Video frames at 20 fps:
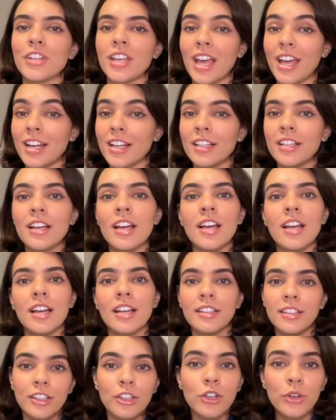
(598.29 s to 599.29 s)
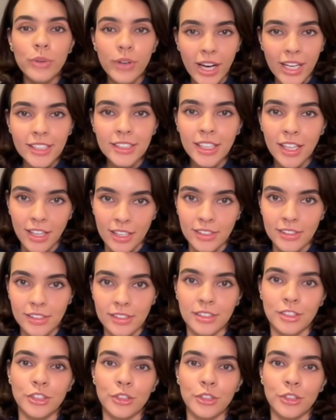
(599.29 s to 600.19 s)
getting the correct answer.